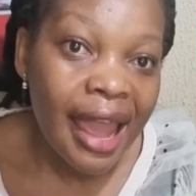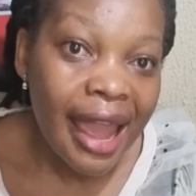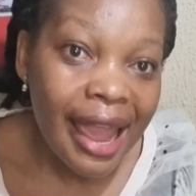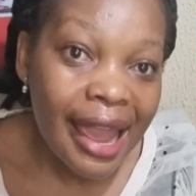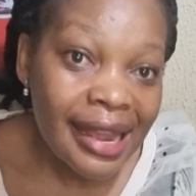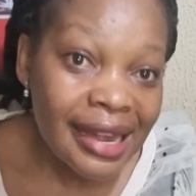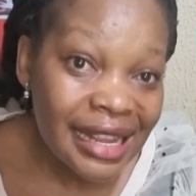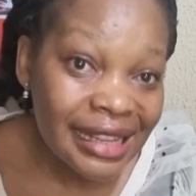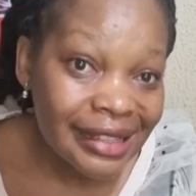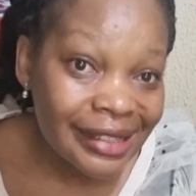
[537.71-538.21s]

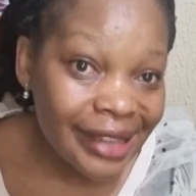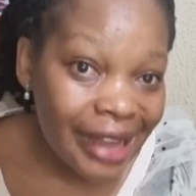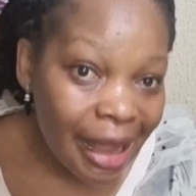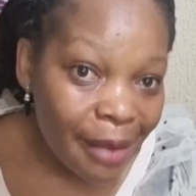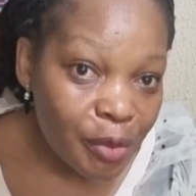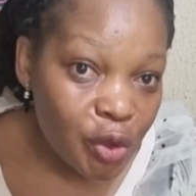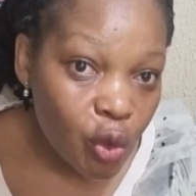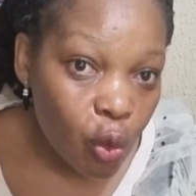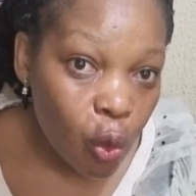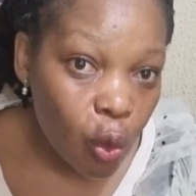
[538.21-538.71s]

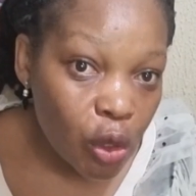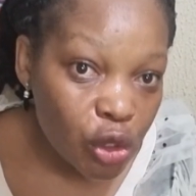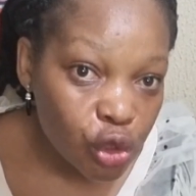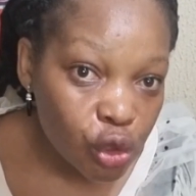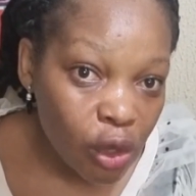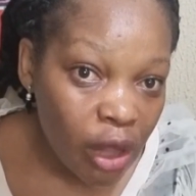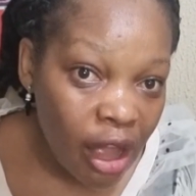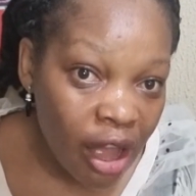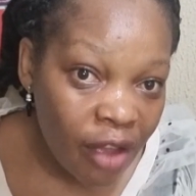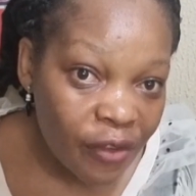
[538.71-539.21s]
Anytime you want
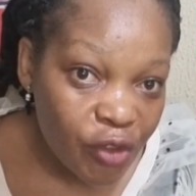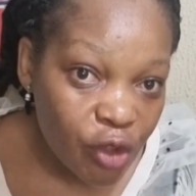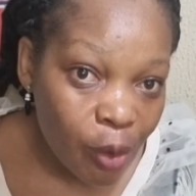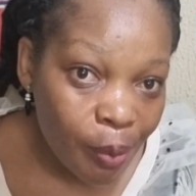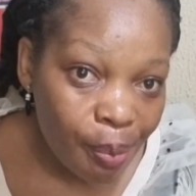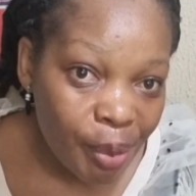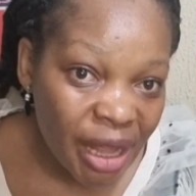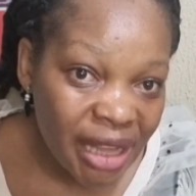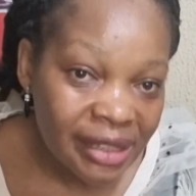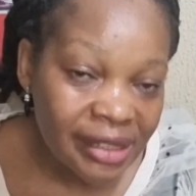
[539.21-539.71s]
to have your
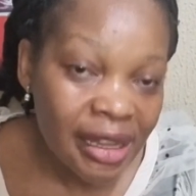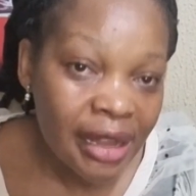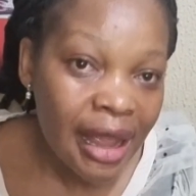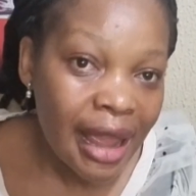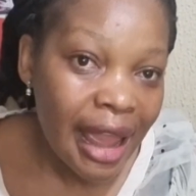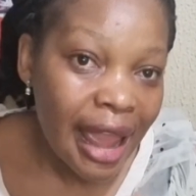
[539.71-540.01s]
bet,